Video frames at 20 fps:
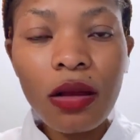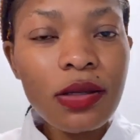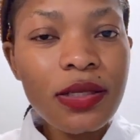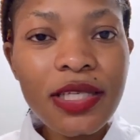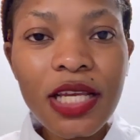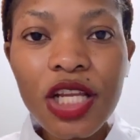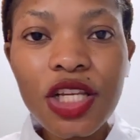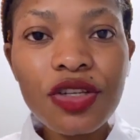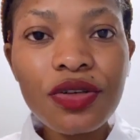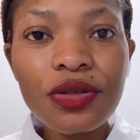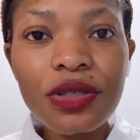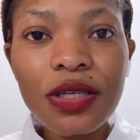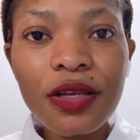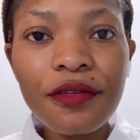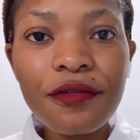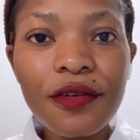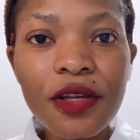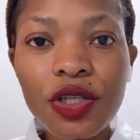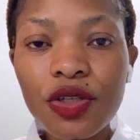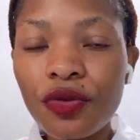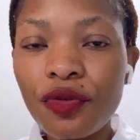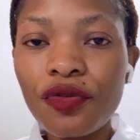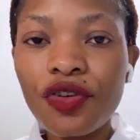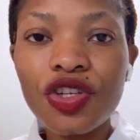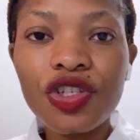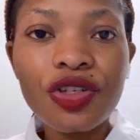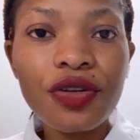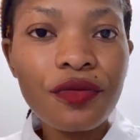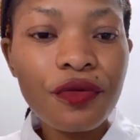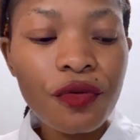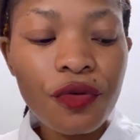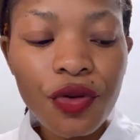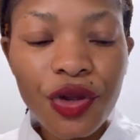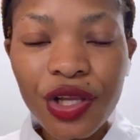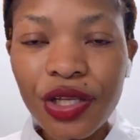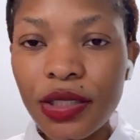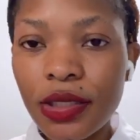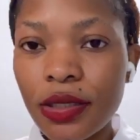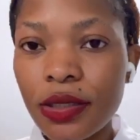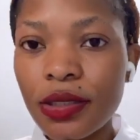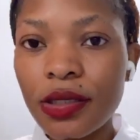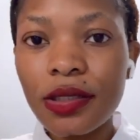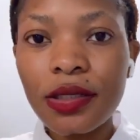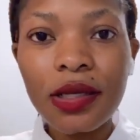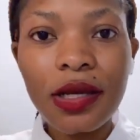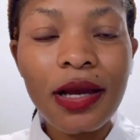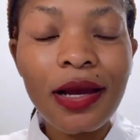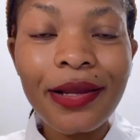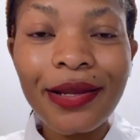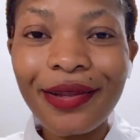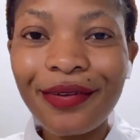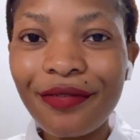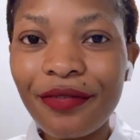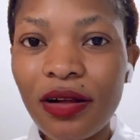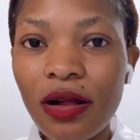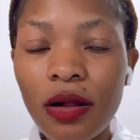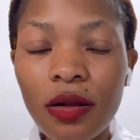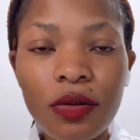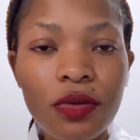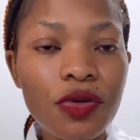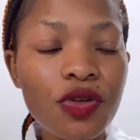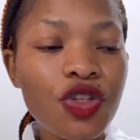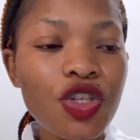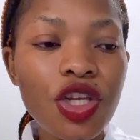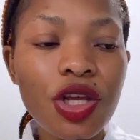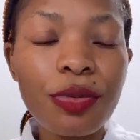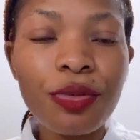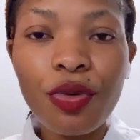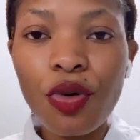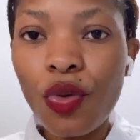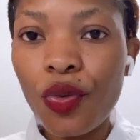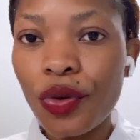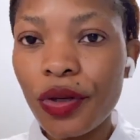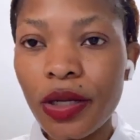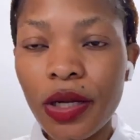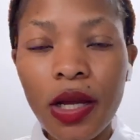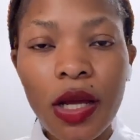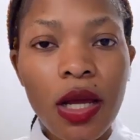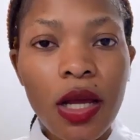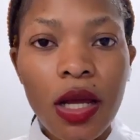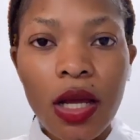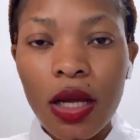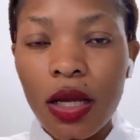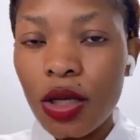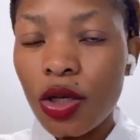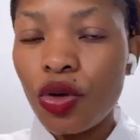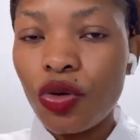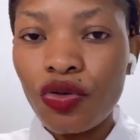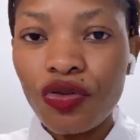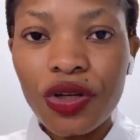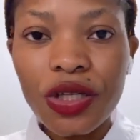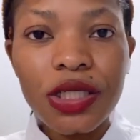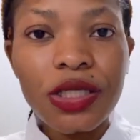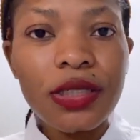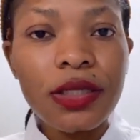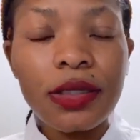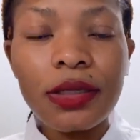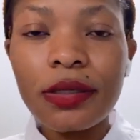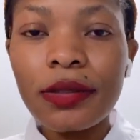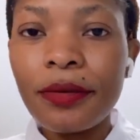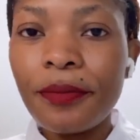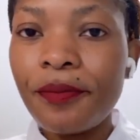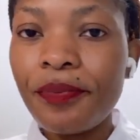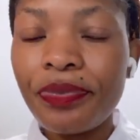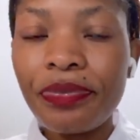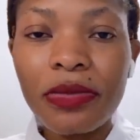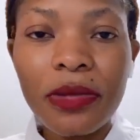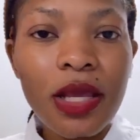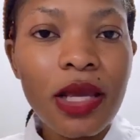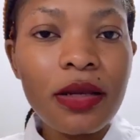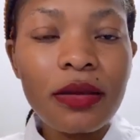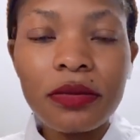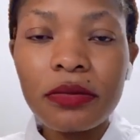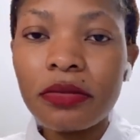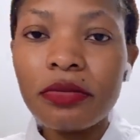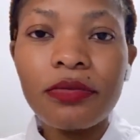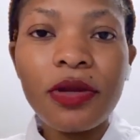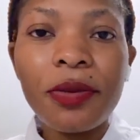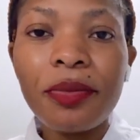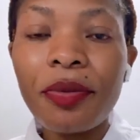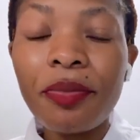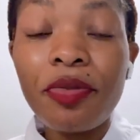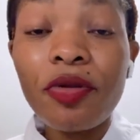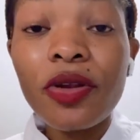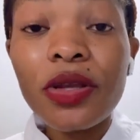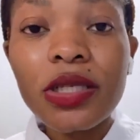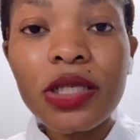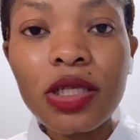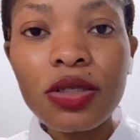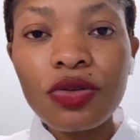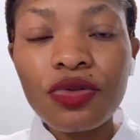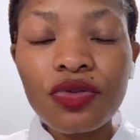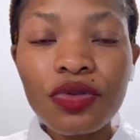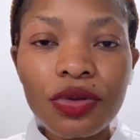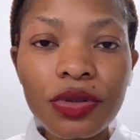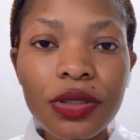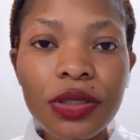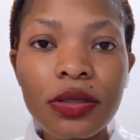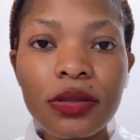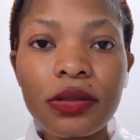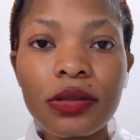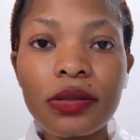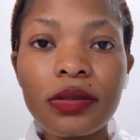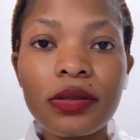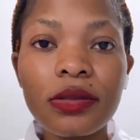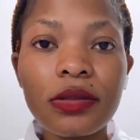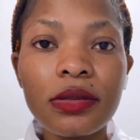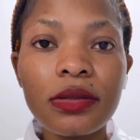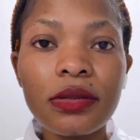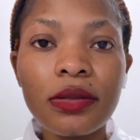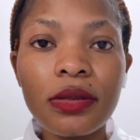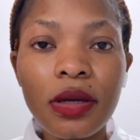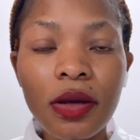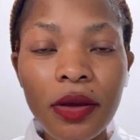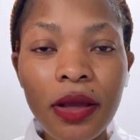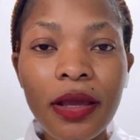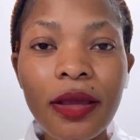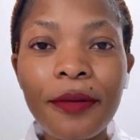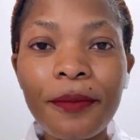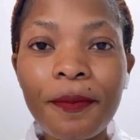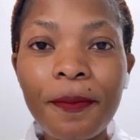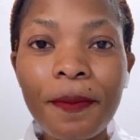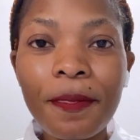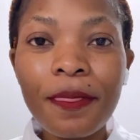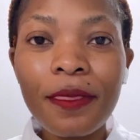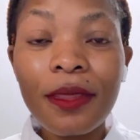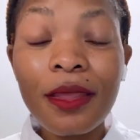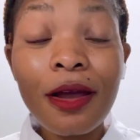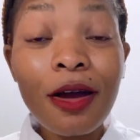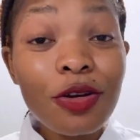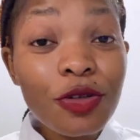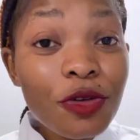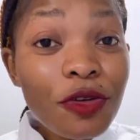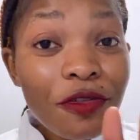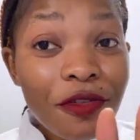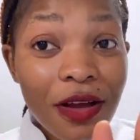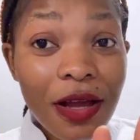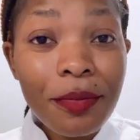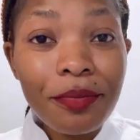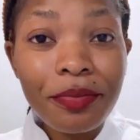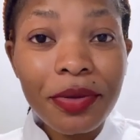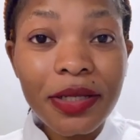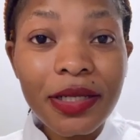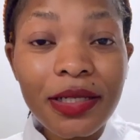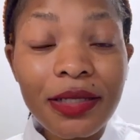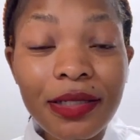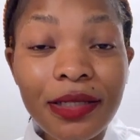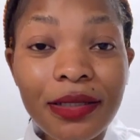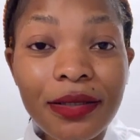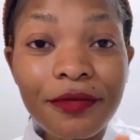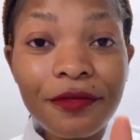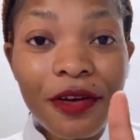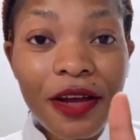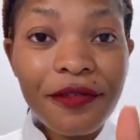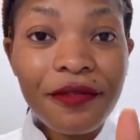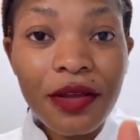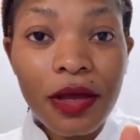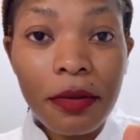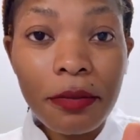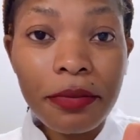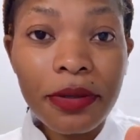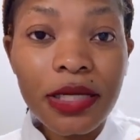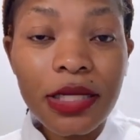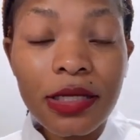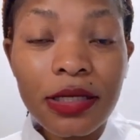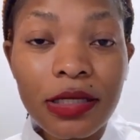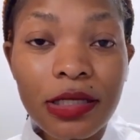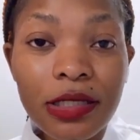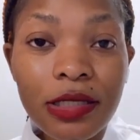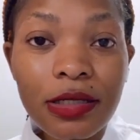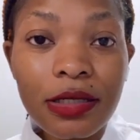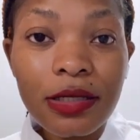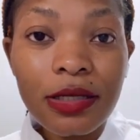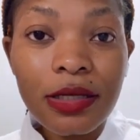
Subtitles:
send your CV to Virgin Voyages, Carnival, Seabourn, Norwegian, and maybe Princess Cruises. Okay, out of 5 companies,